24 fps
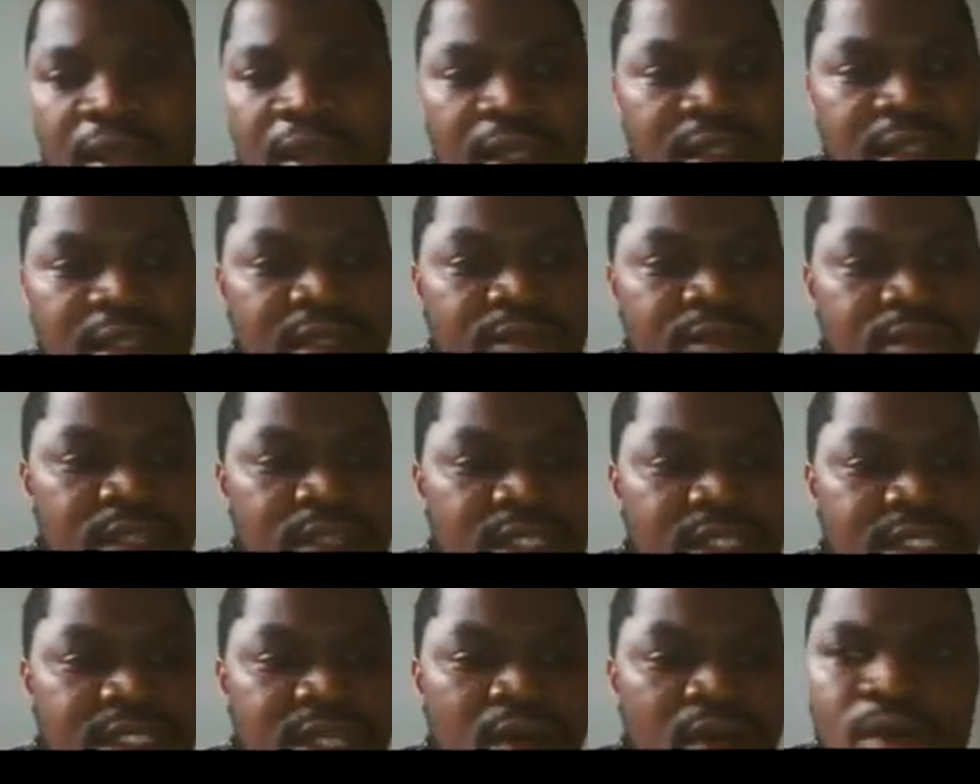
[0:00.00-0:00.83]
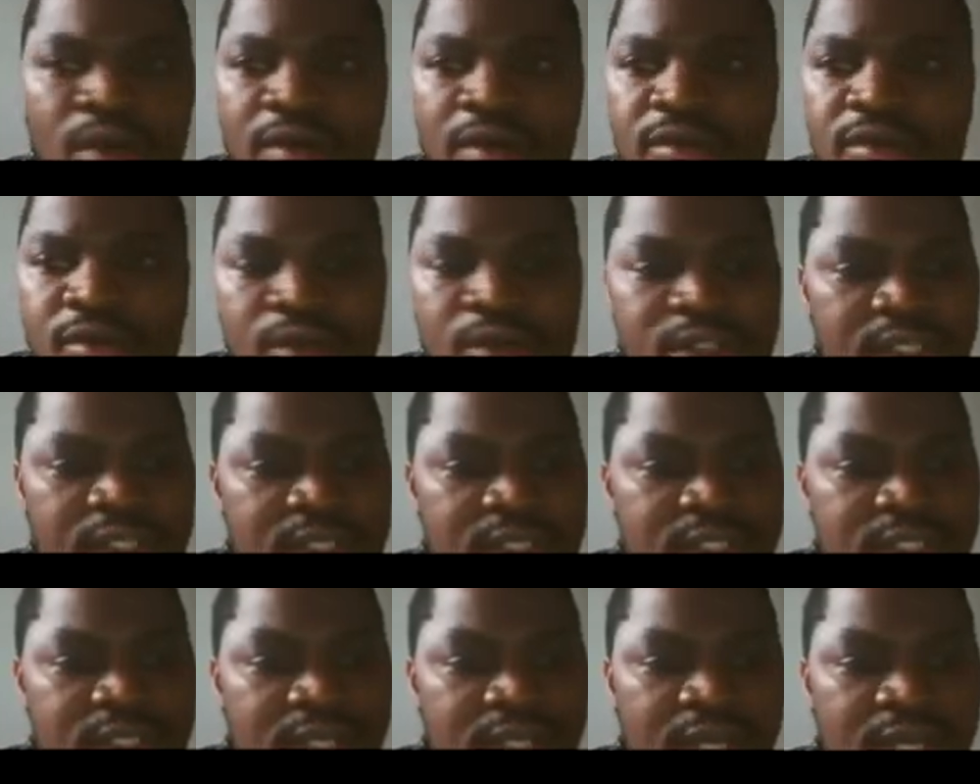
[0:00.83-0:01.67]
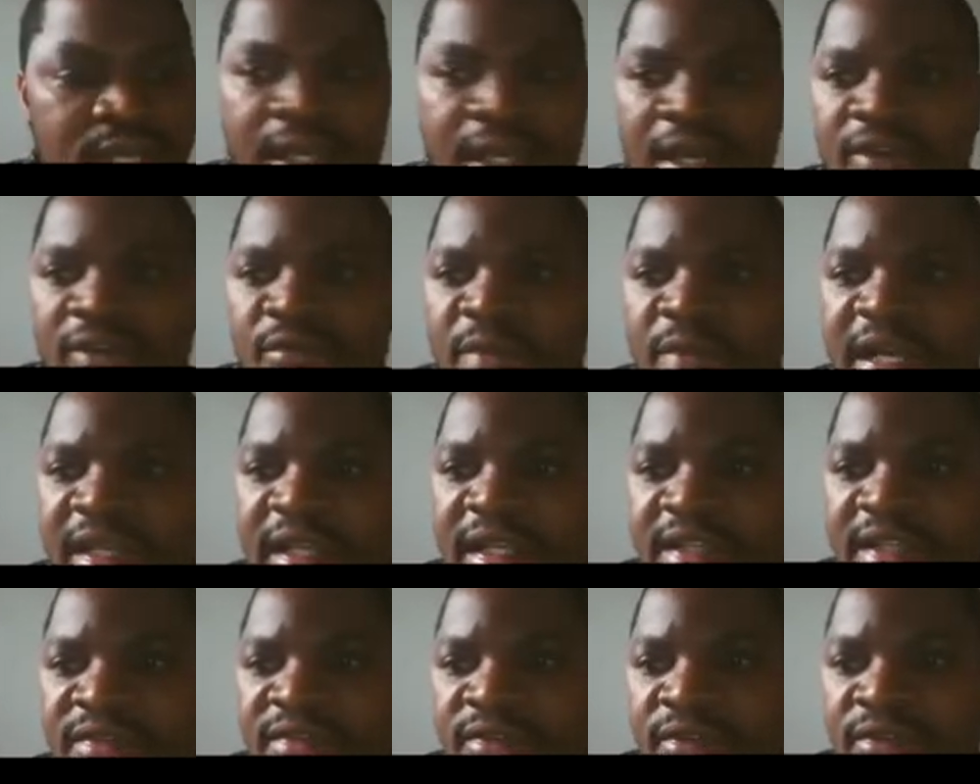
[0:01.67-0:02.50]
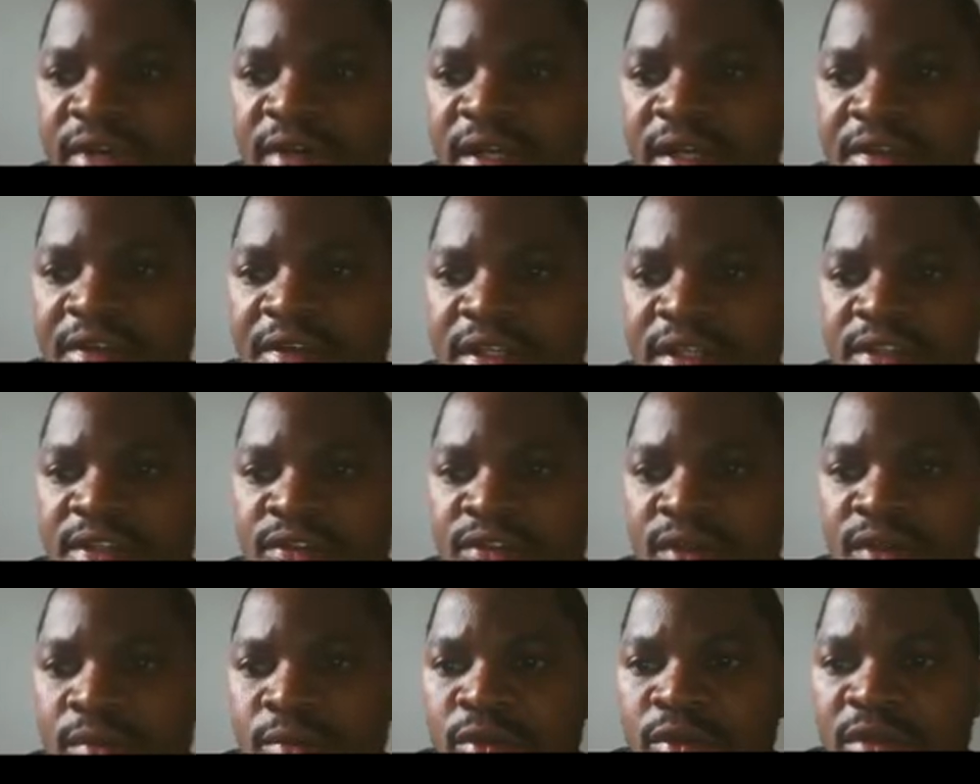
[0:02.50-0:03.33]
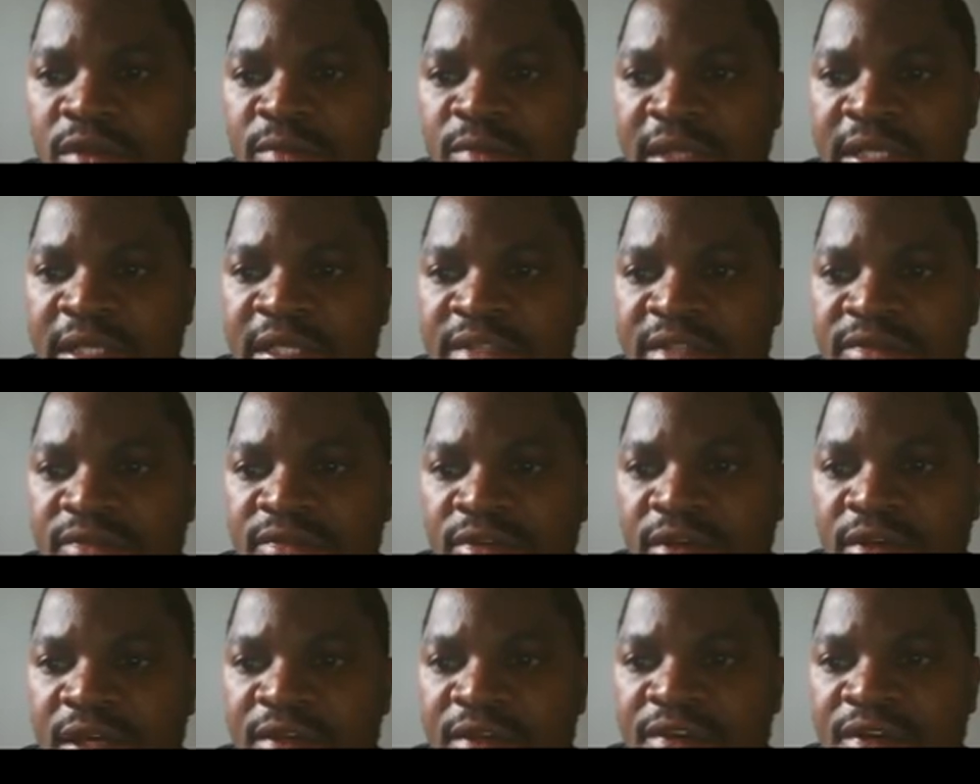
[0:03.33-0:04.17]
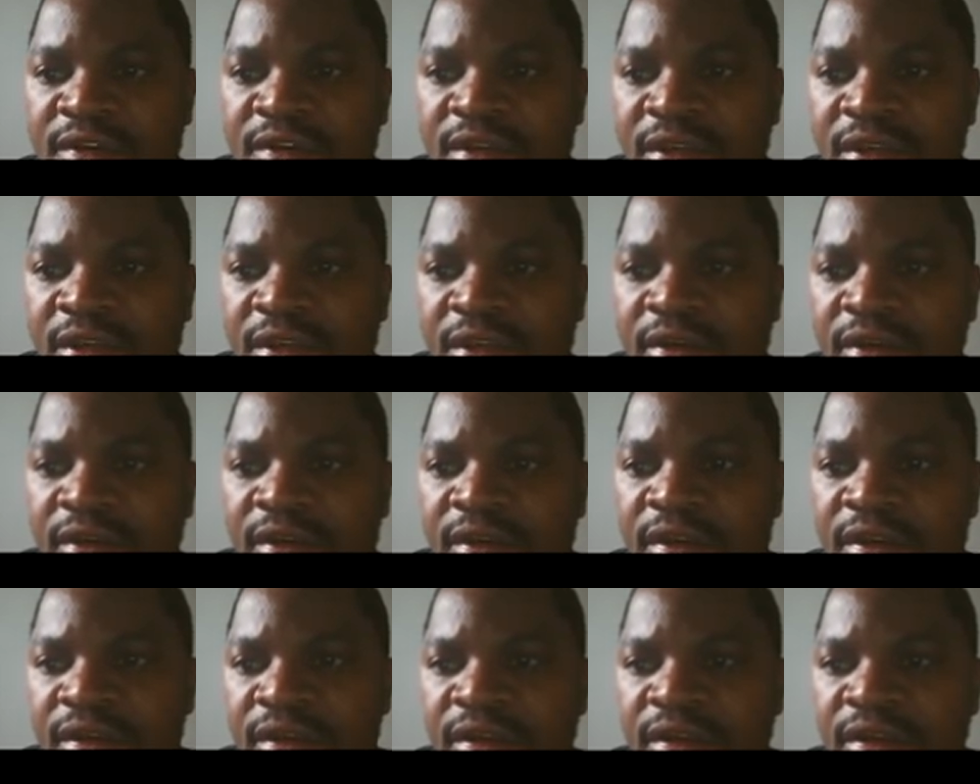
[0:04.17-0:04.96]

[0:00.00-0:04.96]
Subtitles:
And then for the downward forces, I have minus 400, so I put minus 400 here,